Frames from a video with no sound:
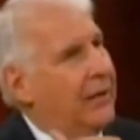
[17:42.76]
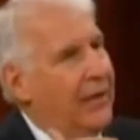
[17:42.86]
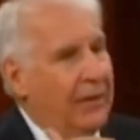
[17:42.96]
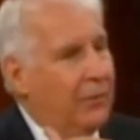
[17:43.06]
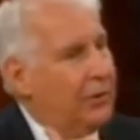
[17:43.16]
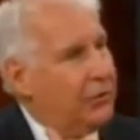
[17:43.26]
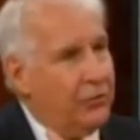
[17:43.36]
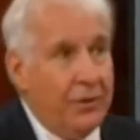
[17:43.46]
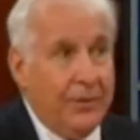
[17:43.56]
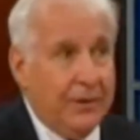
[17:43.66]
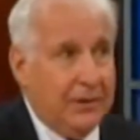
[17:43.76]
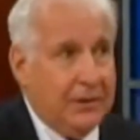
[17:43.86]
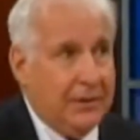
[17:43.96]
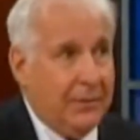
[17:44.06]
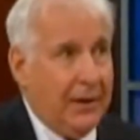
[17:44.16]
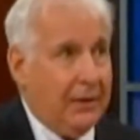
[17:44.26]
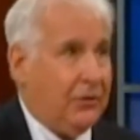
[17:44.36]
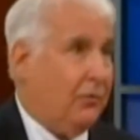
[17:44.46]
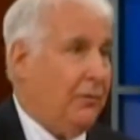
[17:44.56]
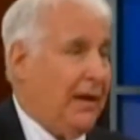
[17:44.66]
then we'll attribute it to something
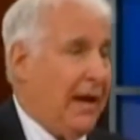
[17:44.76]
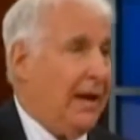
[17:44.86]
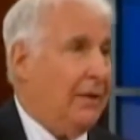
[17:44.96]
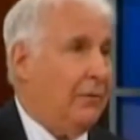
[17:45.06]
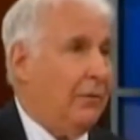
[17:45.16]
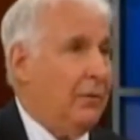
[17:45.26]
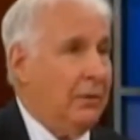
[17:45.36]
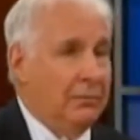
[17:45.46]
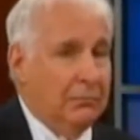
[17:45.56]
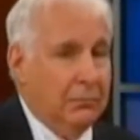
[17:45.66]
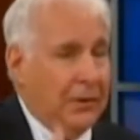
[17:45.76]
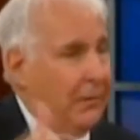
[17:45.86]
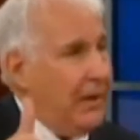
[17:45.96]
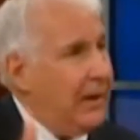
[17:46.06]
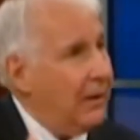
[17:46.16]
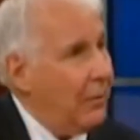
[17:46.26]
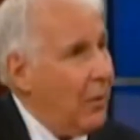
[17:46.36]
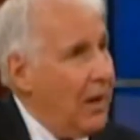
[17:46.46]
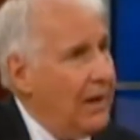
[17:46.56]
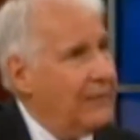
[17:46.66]
else. So we'll be angry, we'll get mad at our
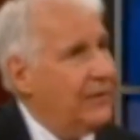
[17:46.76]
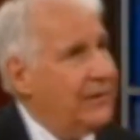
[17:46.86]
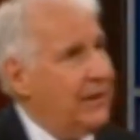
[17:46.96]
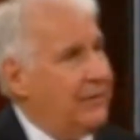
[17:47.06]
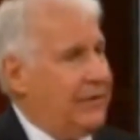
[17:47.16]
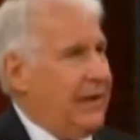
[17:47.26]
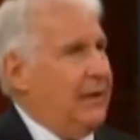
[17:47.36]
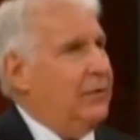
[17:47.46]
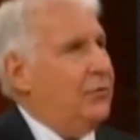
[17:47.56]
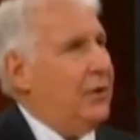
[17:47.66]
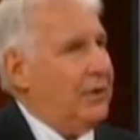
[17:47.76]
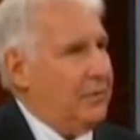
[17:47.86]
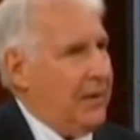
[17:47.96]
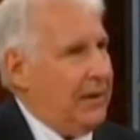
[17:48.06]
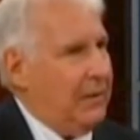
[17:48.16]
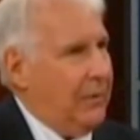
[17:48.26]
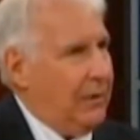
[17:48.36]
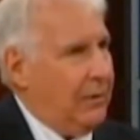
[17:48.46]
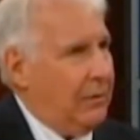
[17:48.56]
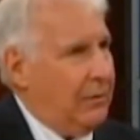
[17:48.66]
wives instead of saying the drug is making me
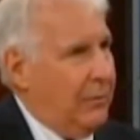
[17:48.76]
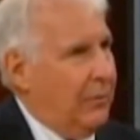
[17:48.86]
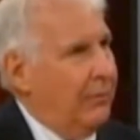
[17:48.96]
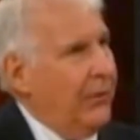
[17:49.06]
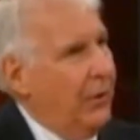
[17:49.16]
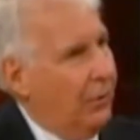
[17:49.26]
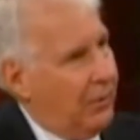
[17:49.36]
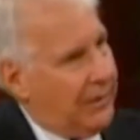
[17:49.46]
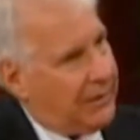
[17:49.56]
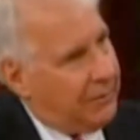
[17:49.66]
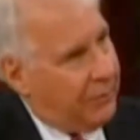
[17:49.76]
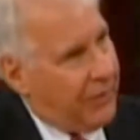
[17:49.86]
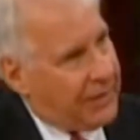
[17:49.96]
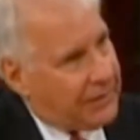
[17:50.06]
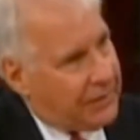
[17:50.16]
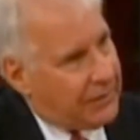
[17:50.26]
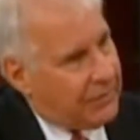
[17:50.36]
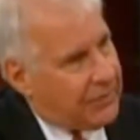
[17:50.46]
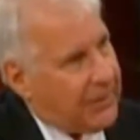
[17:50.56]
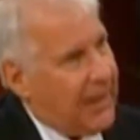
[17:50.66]
irritable, or we'll get depressed and
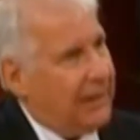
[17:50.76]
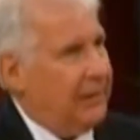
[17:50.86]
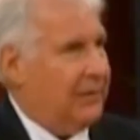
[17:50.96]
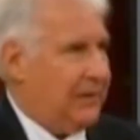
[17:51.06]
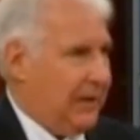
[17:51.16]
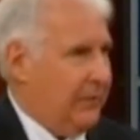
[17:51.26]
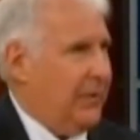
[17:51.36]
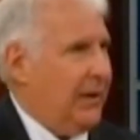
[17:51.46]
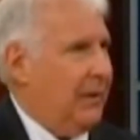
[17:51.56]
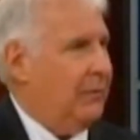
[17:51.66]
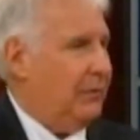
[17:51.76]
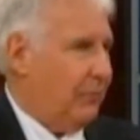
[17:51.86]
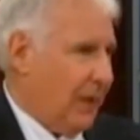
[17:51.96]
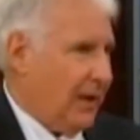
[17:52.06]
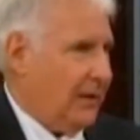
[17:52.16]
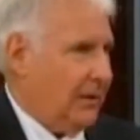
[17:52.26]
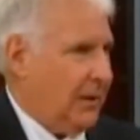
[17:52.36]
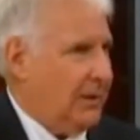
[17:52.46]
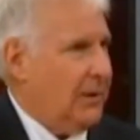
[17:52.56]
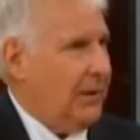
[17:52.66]
suicidal instead of being able to
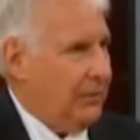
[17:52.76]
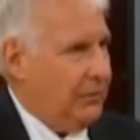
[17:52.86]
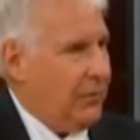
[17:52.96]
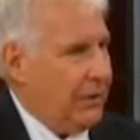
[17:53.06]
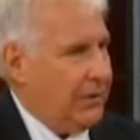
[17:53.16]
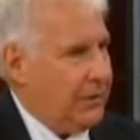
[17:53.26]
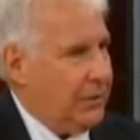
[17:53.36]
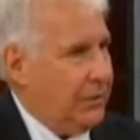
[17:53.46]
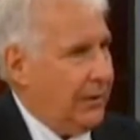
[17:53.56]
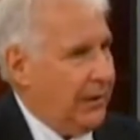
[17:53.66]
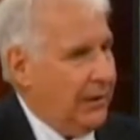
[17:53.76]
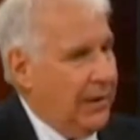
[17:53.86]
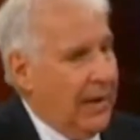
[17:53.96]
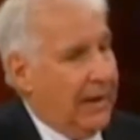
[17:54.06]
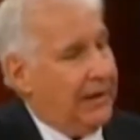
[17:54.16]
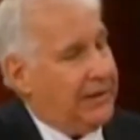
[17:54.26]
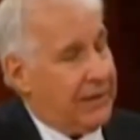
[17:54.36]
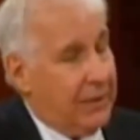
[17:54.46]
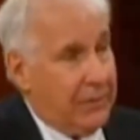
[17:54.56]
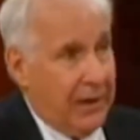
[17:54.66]
recognize the drug is doing it. And in
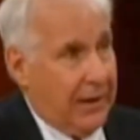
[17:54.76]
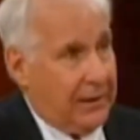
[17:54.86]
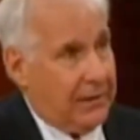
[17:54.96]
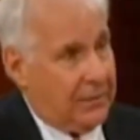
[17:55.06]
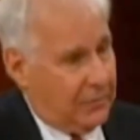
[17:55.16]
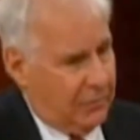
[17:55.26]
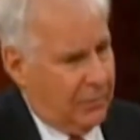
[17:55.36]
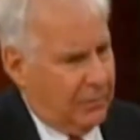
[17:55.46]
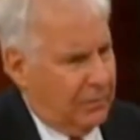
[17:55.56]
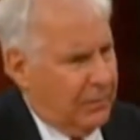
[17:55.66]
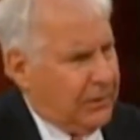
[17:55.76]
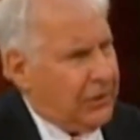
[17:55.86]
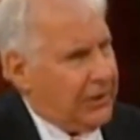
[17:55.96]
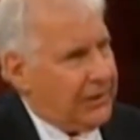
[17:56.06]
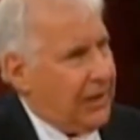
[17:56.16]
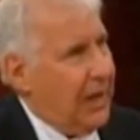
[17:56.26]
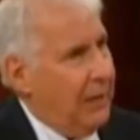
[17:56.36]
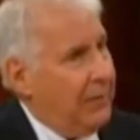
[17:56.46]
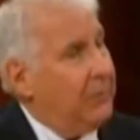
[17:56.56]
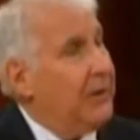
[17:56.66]
some cases, much less
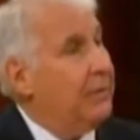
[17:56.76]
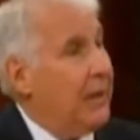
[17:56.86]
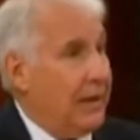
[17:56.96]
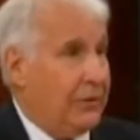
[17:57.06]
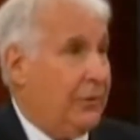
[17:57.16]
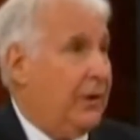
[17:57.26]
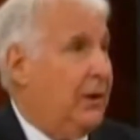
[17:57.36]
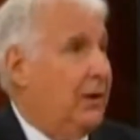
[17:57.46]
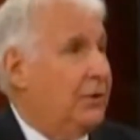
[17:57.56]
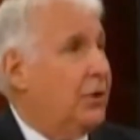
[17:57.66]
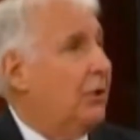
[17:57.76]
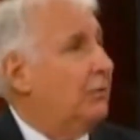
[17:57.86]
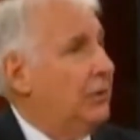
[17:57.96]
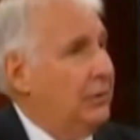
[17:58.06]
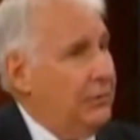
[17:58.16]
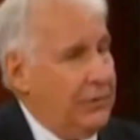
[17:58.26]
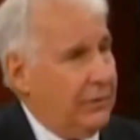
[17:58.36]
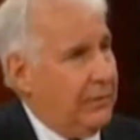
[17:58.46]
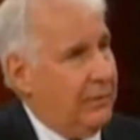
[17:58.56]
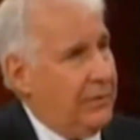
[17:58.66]
common, people actually totally lose
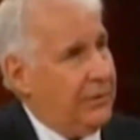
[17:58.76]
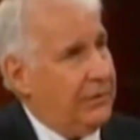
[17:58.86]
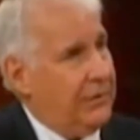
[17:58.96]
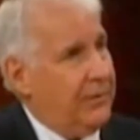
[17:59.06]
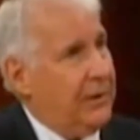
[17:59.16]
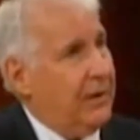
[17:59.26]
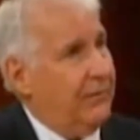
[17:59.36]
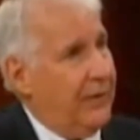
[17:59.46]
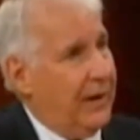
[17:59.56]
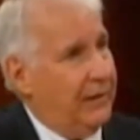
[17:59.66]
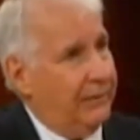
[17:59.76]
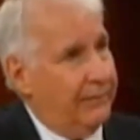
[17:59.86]
their inhibitions and become violent.